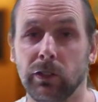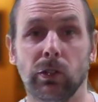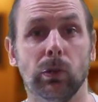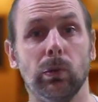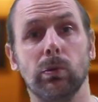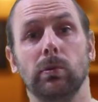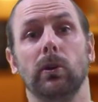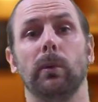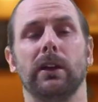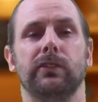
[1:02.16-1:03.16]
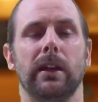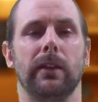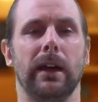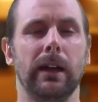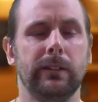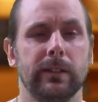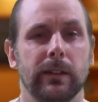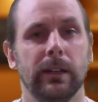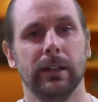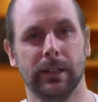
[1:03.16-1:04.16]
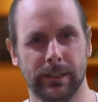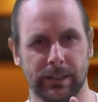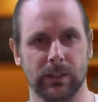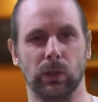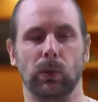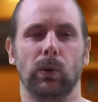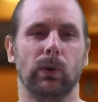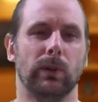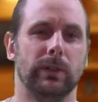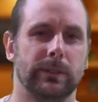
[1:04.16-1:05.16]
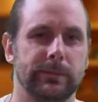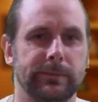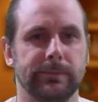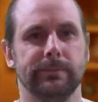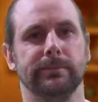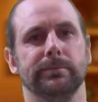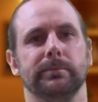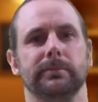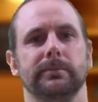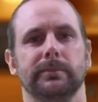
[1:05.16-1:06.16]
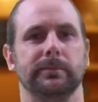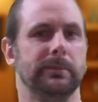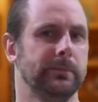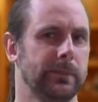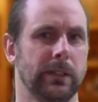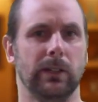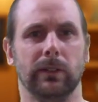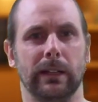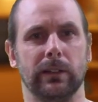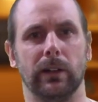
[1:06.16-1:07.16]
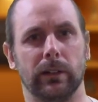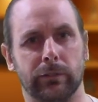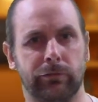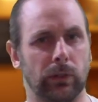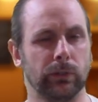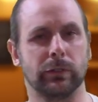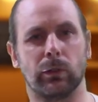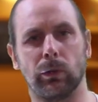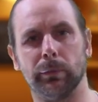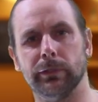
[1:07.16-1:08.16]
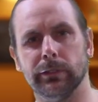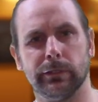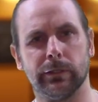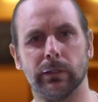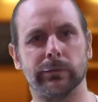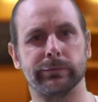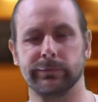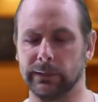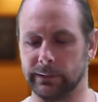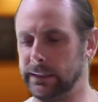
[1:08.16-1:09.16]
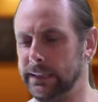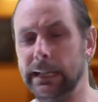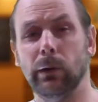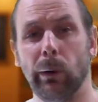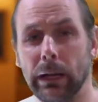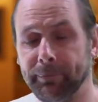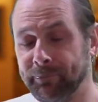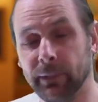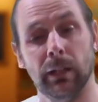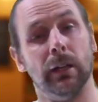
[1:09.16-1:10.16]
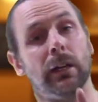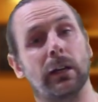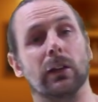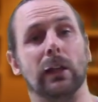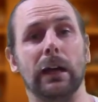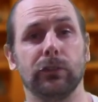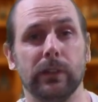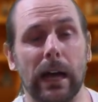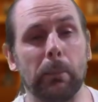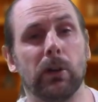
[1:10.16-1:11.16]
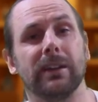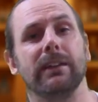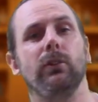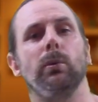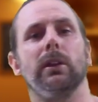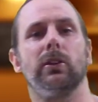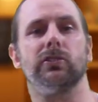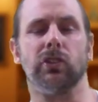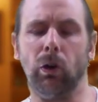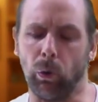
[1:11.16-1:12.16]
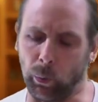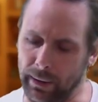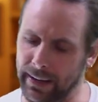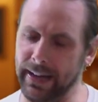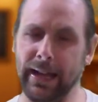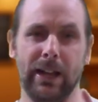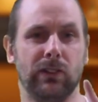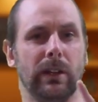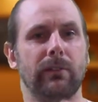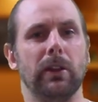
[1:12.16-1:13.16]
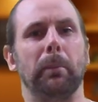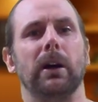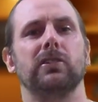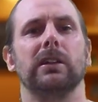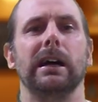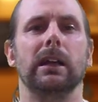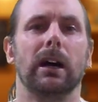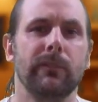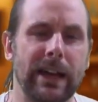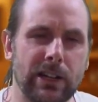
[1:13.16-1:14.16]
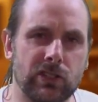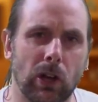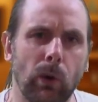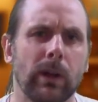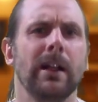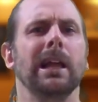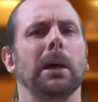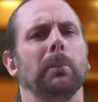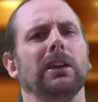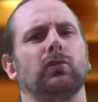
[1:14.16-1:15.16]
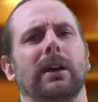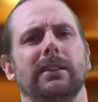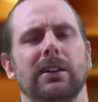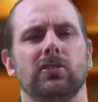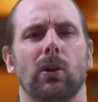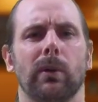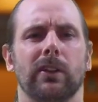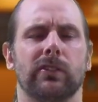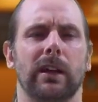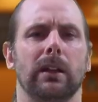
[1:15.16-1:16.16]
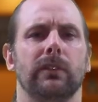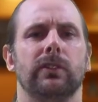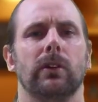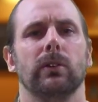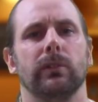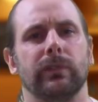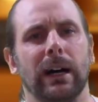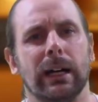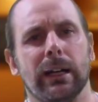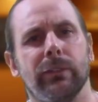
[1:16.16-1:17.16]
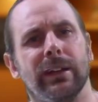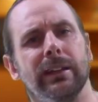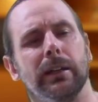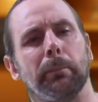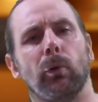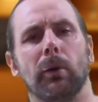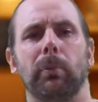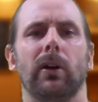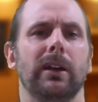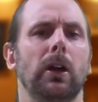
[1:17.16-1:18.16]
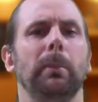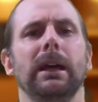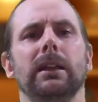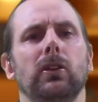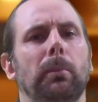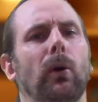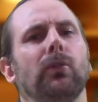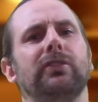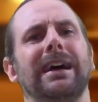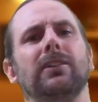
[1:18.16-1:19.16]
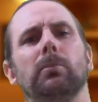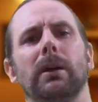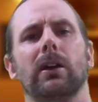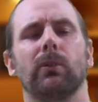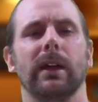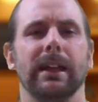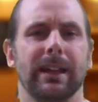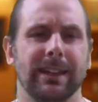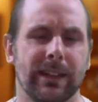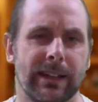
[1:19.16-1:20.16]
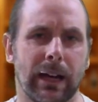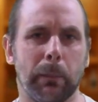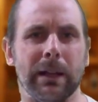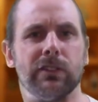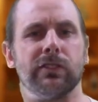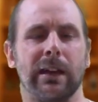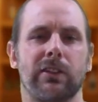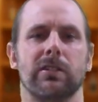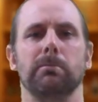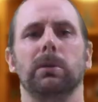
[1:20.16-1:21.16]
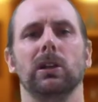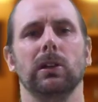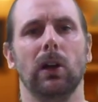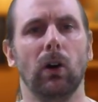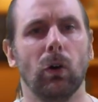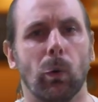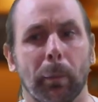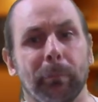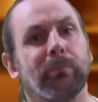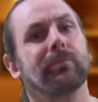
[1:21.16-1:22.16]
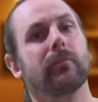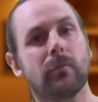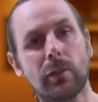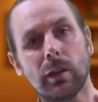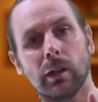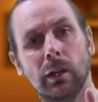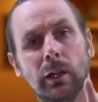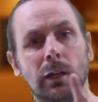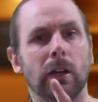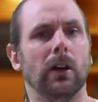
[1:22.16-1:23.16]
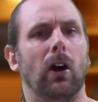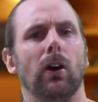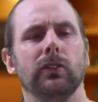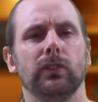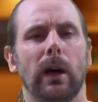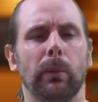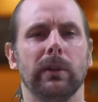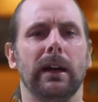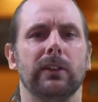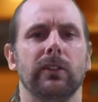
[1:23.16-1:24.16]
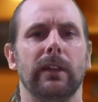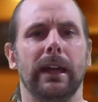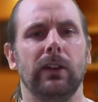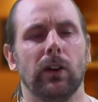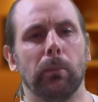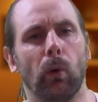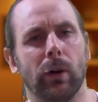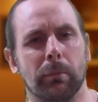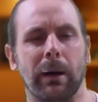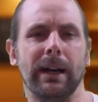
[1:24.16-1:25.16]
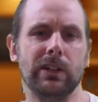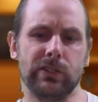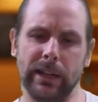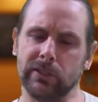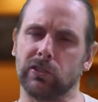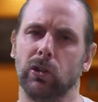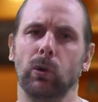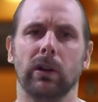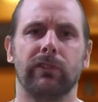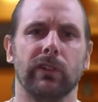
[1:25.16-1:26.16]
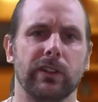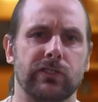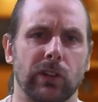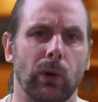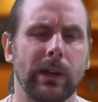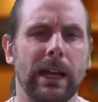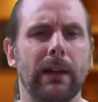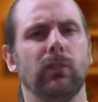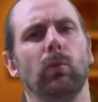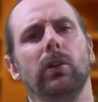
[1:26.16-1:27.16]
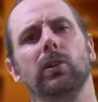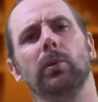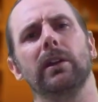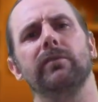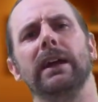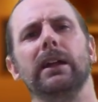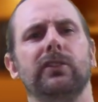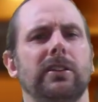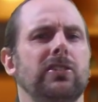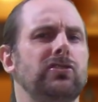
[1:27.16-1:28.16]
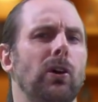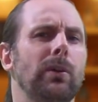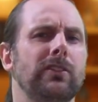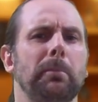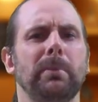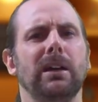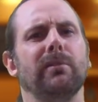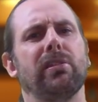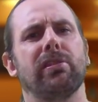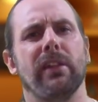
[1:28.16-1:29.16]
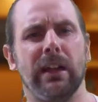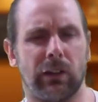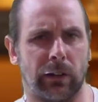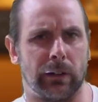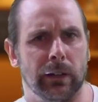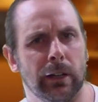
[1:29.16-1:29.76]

You know what I say to that? Cool. You know, like they're frozen corpses. So anyway, lastly, I'm going to give you a little joke. When I deliver the punchline of that joke, please rate that joke on a scale of 0 to 5. And the important part here being that you post that numeric rating in the comment section below. Also, I would like to thank your boy and mine, Chance Cougar, for this joke, and I have to warn you in advance that this joke is a bit of a thinker.